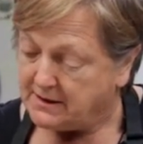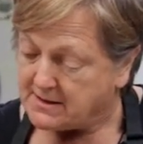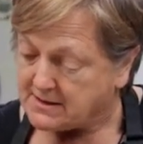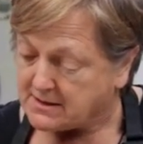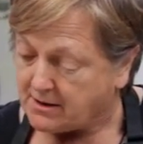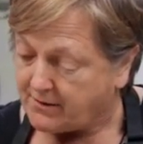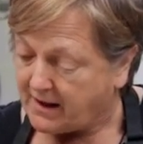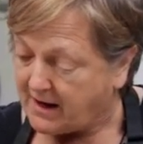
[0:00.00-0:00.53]

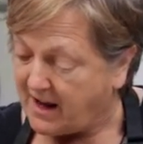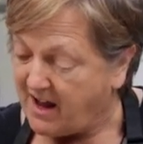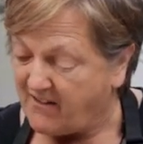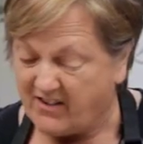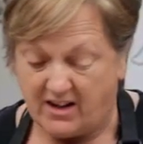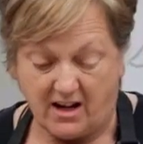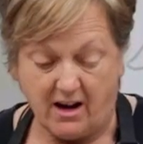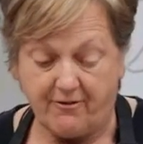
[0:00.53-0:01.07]
so that I
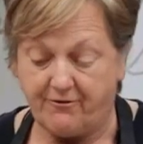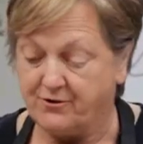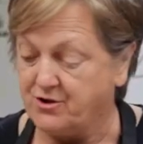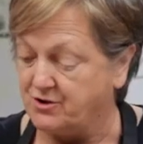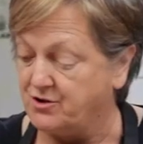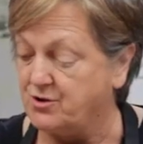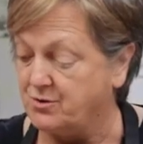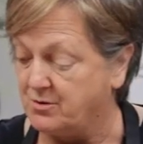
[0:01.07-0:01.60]
have enough
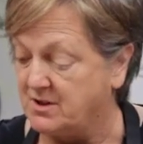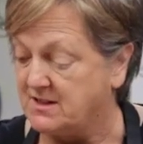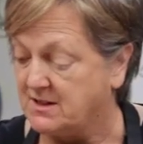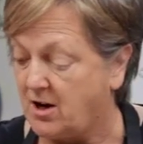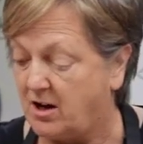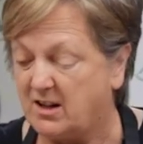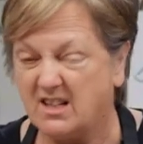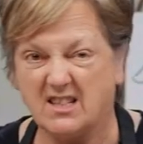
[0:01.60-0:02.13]
to do the
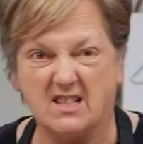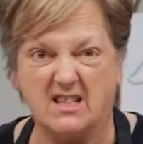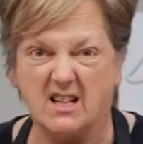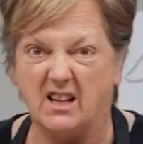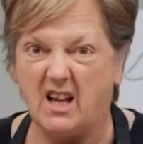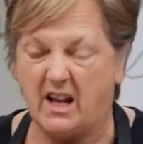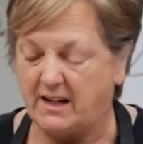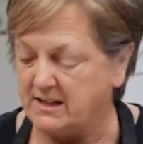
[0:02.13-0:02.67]
sawdust. It's
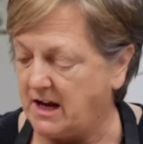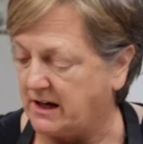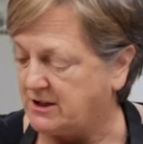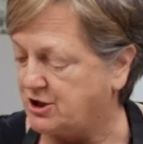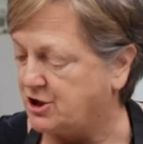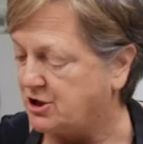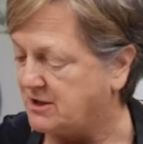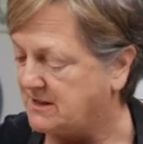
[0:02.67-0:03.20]
a lot of
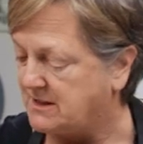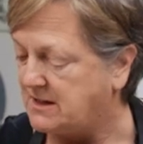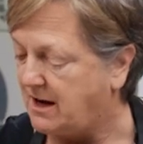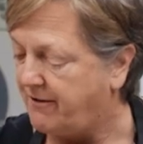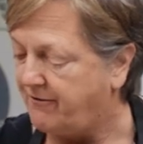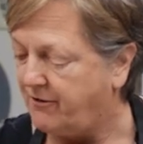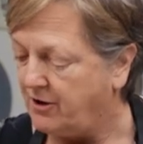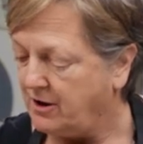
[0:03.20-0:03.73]
texture and
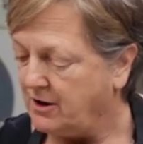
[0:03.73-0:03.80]
stuff.